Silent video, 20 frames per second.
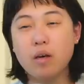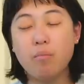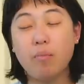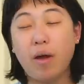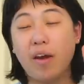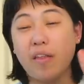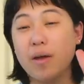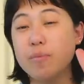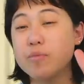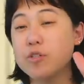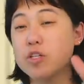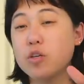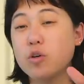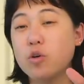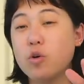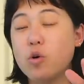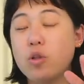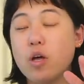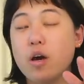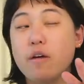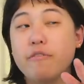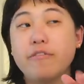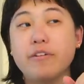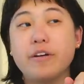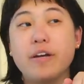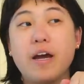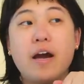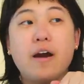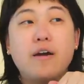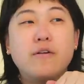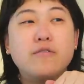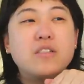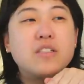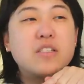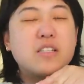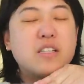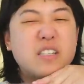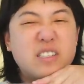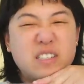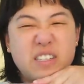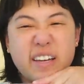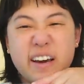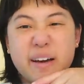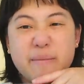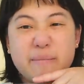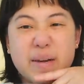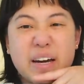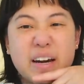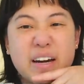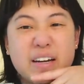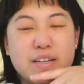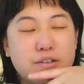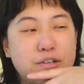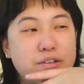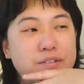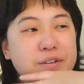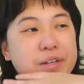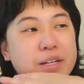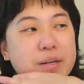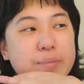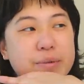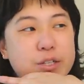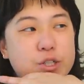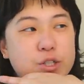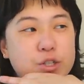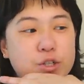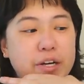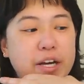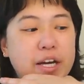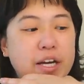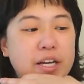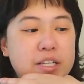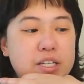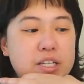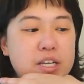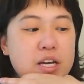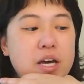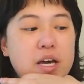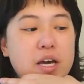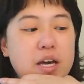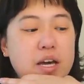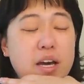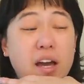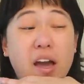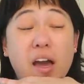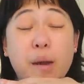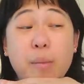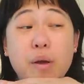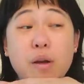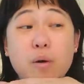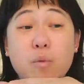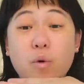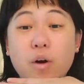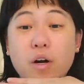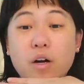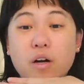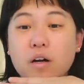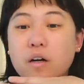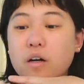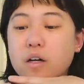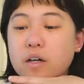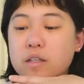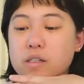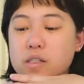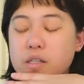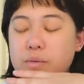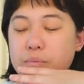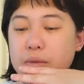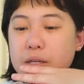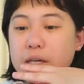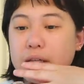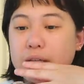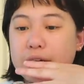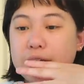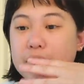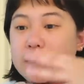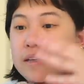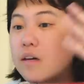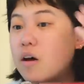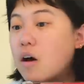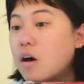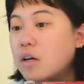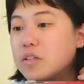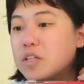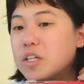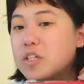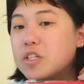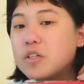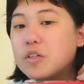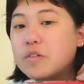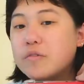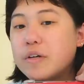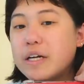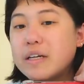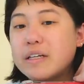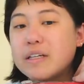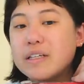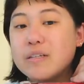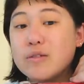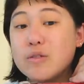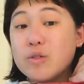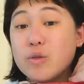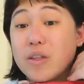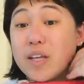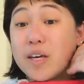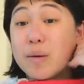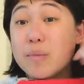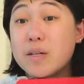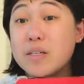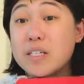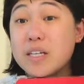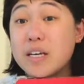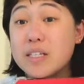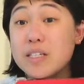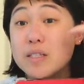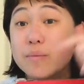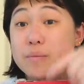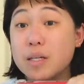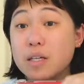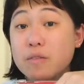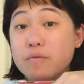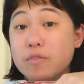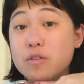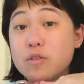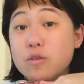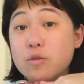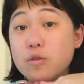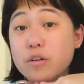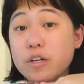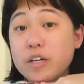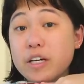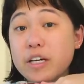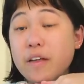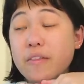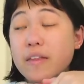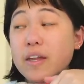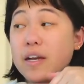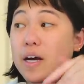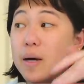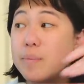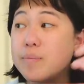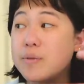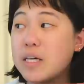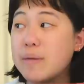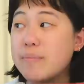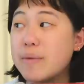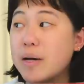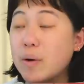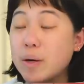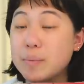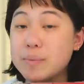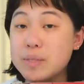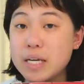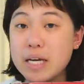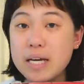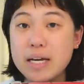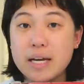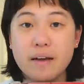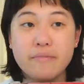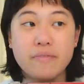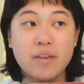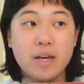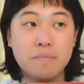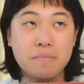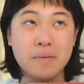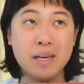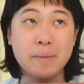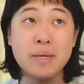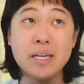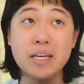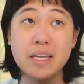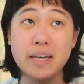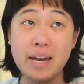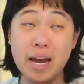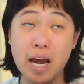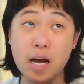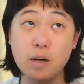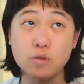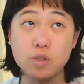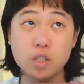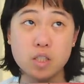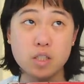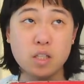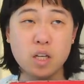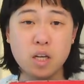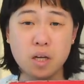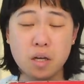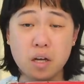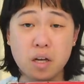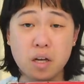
But I think I'm just gonna hold off for now, just because, yeah, my eyes are feeling a bit strained. I'm gonna work on something like non-digital right now. So I think I'm gonna take some inventory and then update my website and then maybe announce